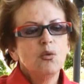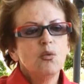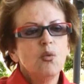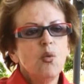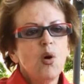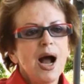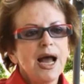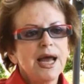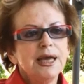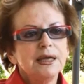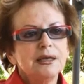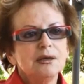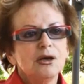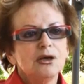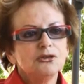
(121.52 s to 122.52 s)

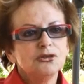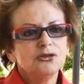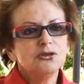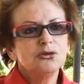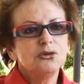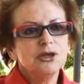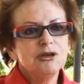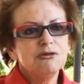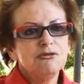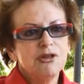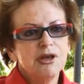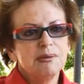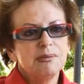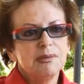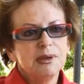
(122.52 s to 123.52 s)
Why not to give them?